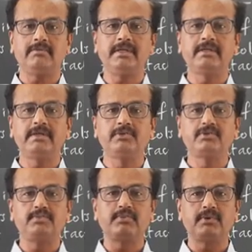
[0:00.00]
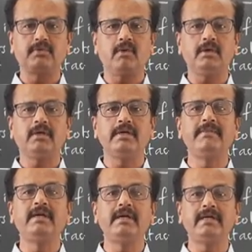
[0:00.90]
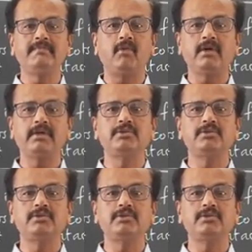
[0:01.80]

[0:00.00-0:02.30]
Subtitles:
When they used to put the water, immediately water